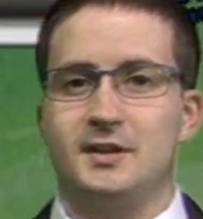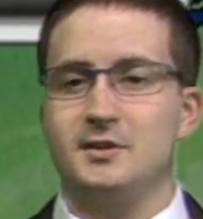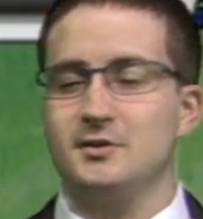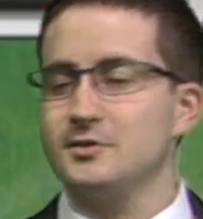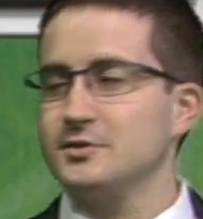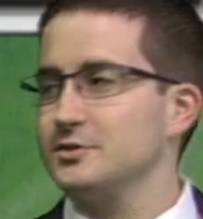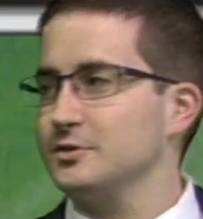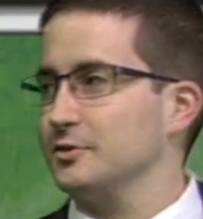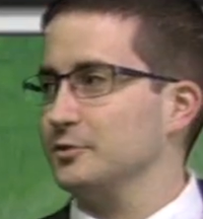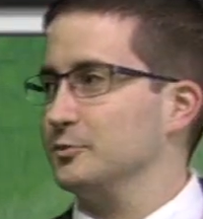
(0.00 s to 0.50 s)

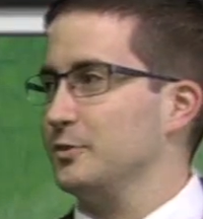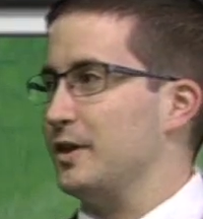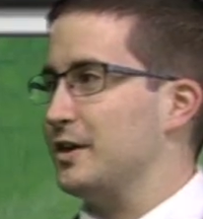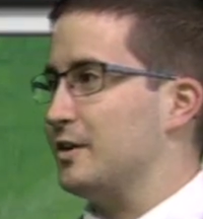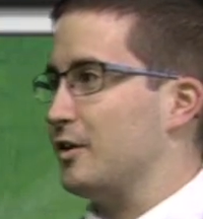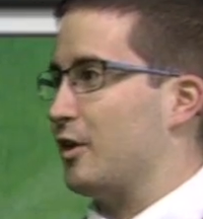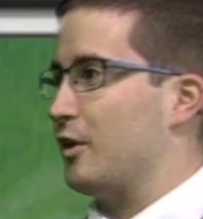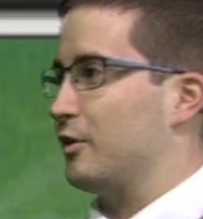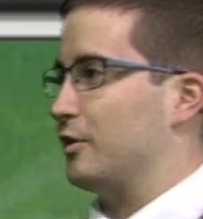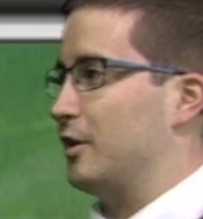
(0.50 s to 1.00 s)
Here's your
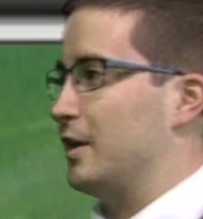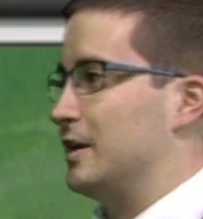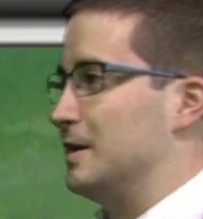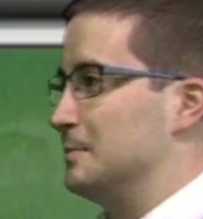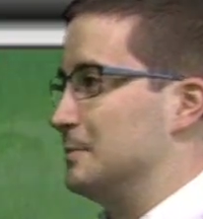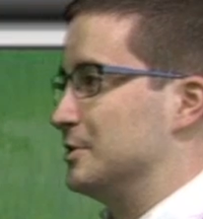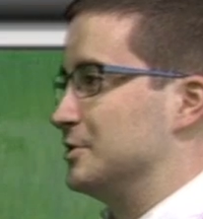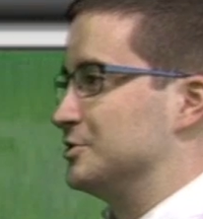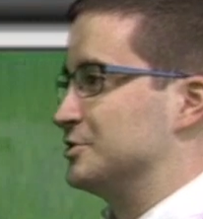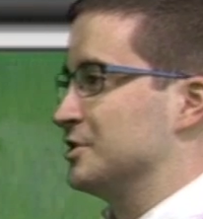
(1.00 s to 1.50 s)
radar
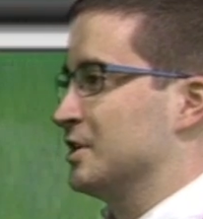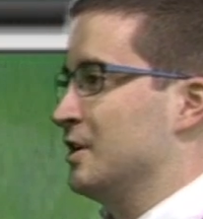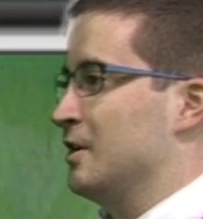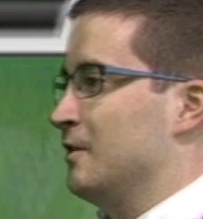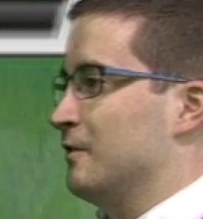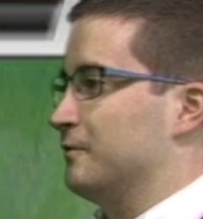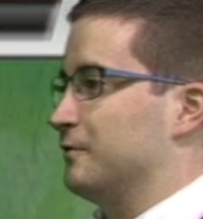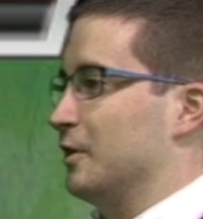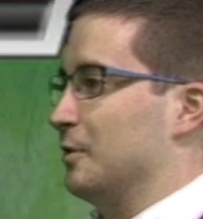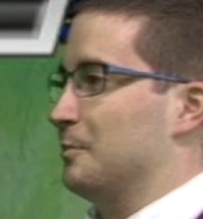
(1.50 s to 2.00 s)
image
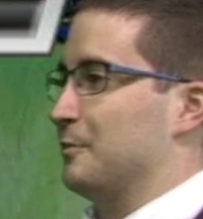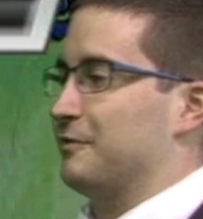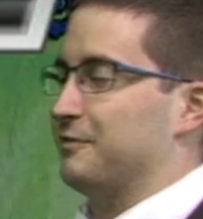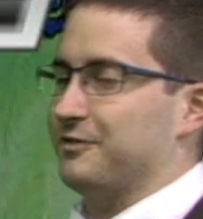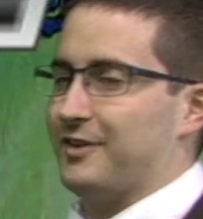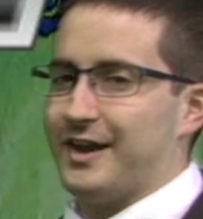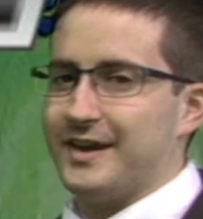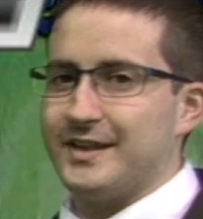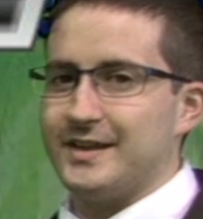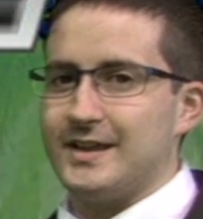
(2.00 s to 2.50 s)
from
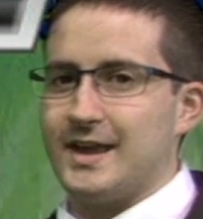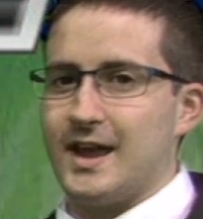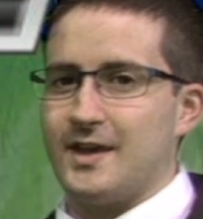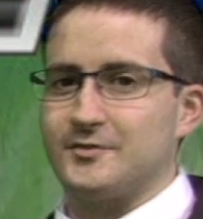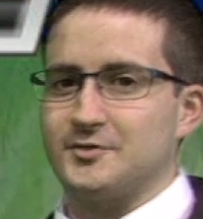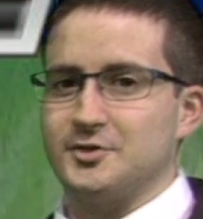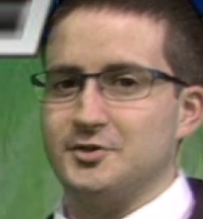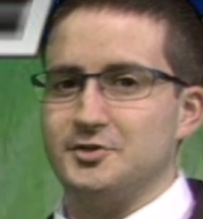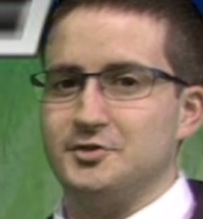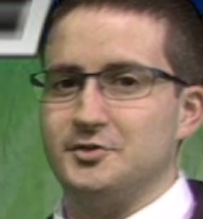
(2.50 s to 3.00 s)
Friday
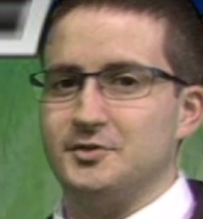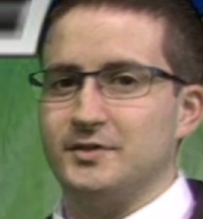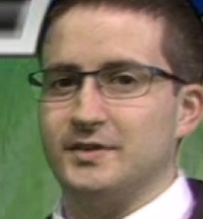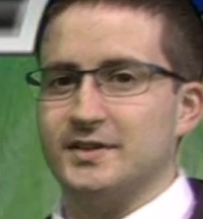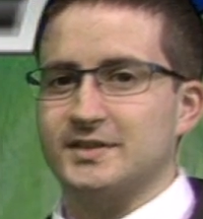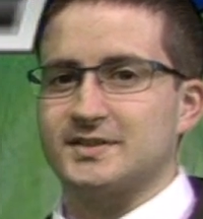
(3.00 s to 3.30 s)
afternoon.